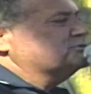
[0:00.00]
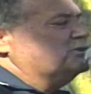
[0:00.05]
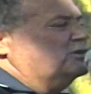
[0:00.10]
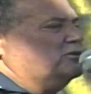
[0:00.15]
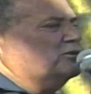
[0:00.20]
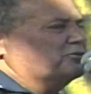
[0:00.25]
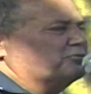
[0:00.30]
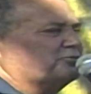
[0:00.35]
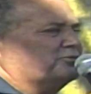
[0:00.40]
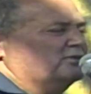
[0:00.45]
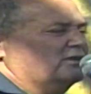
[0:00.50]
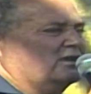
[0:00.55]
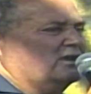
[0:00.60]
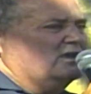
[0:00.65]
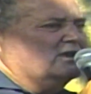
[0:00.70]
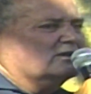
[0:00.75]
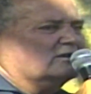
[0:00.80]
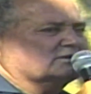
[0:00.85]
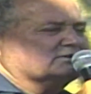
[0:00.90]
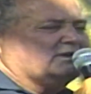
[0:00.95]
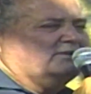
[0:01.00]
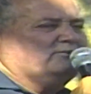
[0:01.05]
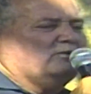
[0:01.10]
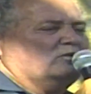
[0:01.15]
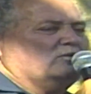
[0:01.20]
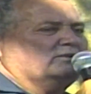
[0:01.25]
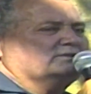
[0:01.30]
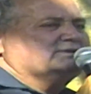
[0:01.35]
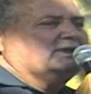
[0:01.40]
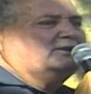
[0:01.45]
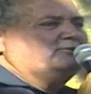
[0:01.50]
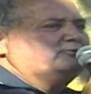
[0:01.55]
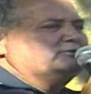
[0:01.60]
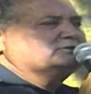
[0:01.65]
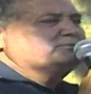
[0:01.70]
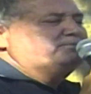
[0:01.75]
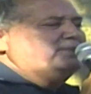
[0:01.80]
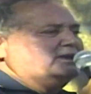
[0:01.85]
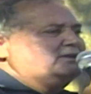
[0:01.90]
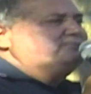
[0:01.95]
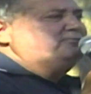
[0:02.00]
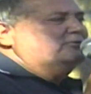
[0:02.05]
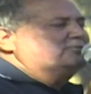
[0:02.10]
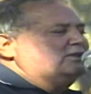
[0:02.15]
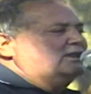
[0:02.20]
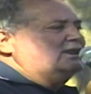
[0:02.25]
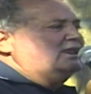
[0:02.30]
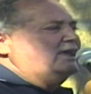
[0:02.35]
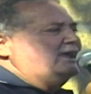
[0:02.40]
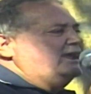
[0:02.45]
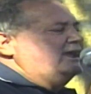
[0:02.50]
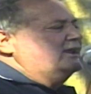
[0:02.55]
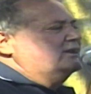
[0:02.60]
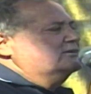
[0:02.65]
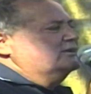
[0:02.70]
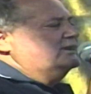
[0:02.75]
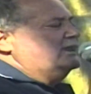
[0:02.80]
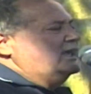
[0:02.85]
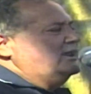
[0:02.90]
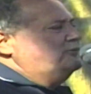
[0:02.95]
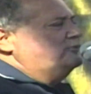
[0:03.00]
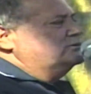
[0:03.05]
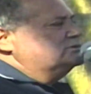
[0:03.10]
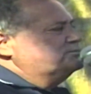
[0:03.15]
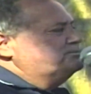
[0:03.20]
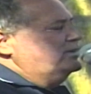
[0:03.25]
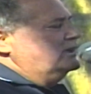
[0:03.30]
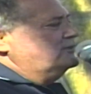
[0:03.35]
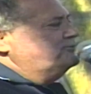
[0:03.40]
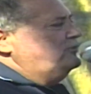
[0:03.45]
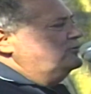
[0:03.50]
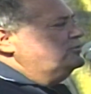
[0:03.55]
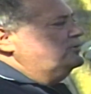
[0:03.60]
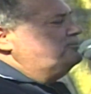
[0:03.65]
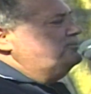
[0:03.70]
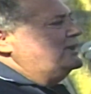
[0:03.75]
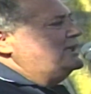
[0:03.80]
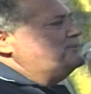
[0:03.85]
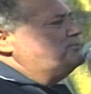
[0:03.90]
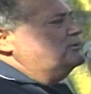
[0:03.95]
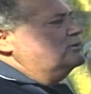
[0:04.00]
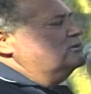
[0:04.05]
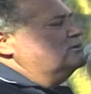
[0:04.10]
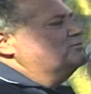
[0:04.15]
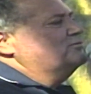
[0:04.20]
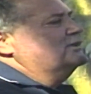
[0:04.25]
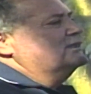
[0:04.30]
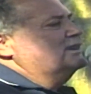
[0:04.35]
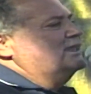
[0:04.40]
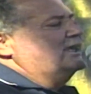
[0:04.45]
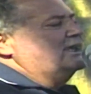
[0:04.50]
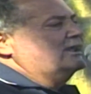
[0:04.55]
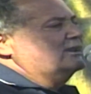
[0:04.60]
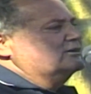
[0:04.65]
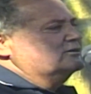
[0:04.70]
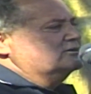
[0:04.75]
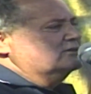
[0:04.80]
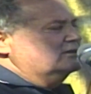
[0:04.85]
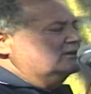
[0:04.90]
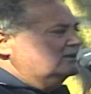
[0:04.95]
earth, because they've always had respect for the land and had respect for the people of the land.